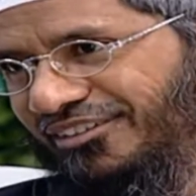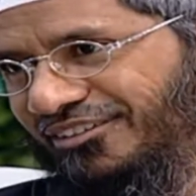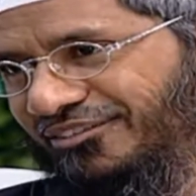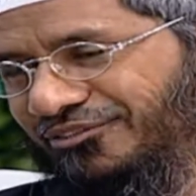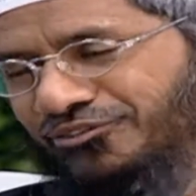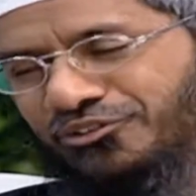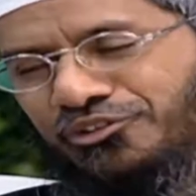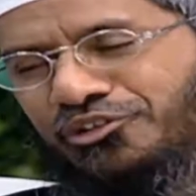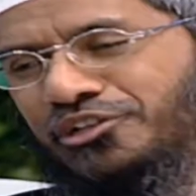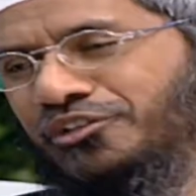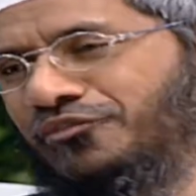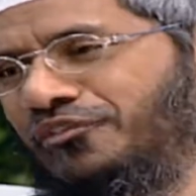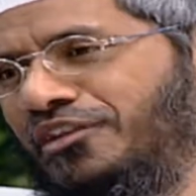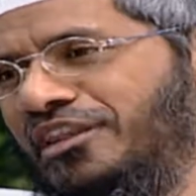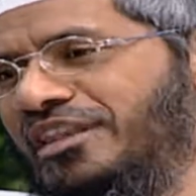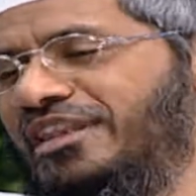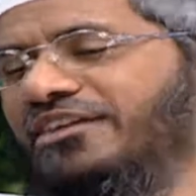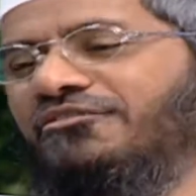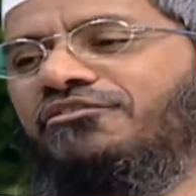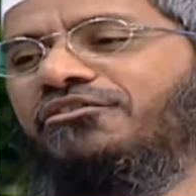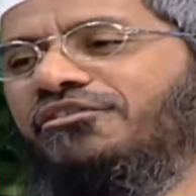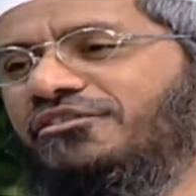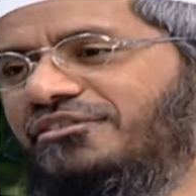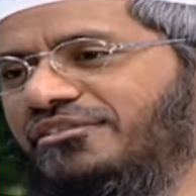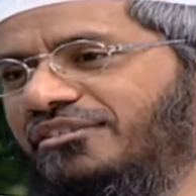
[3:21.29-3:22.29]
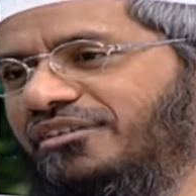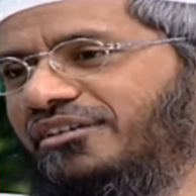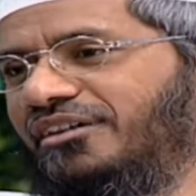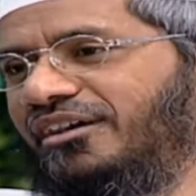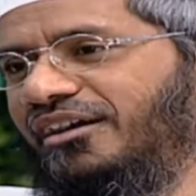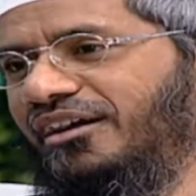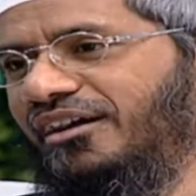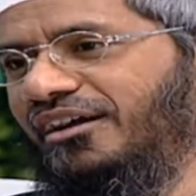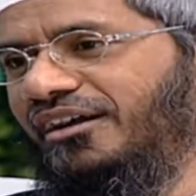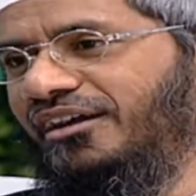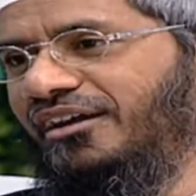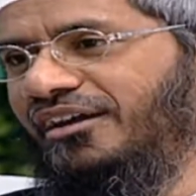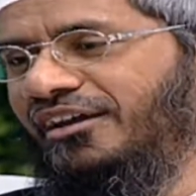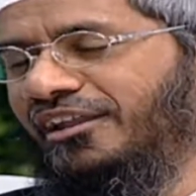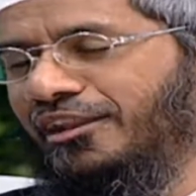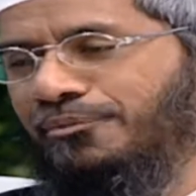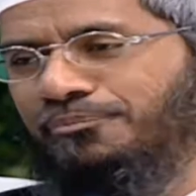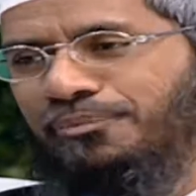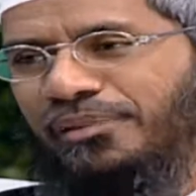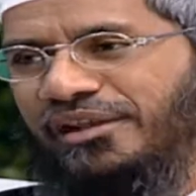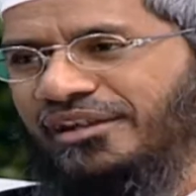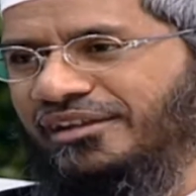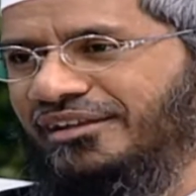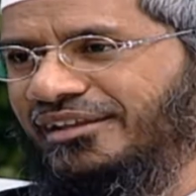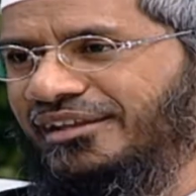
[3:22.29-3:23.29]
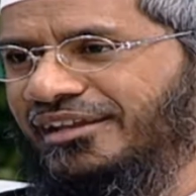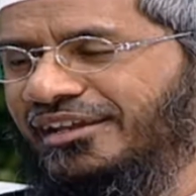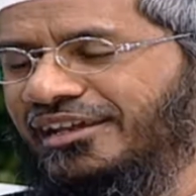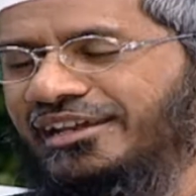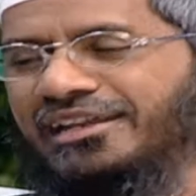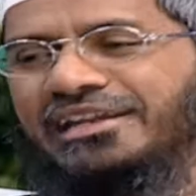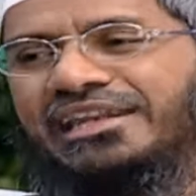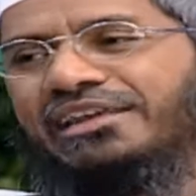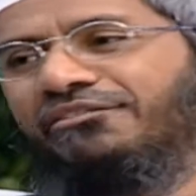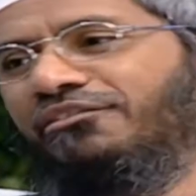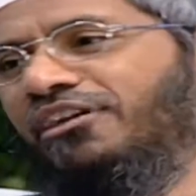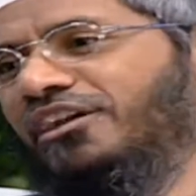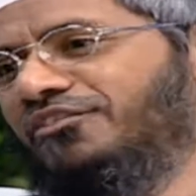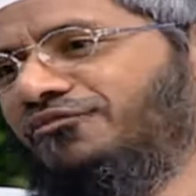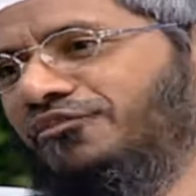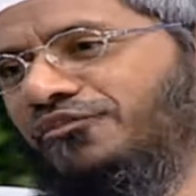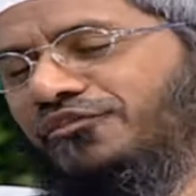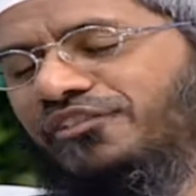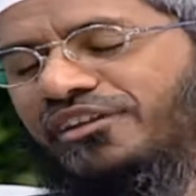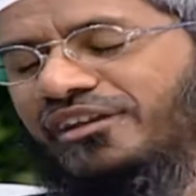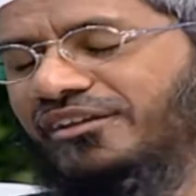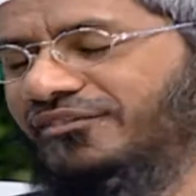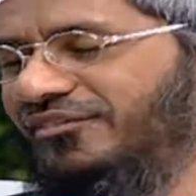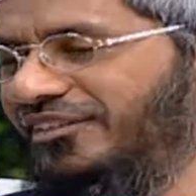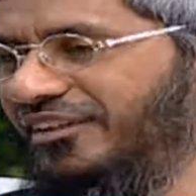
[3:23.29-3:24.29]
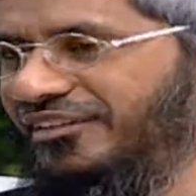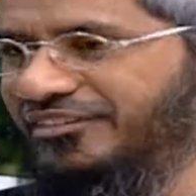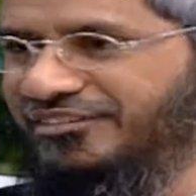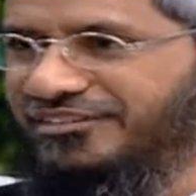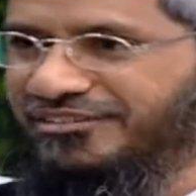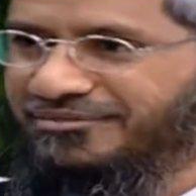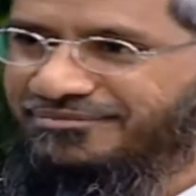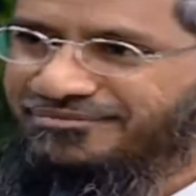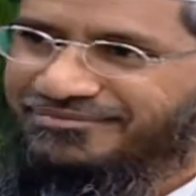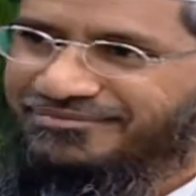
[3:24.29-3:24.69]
So he will never repent, he'll never ask for forgiveness.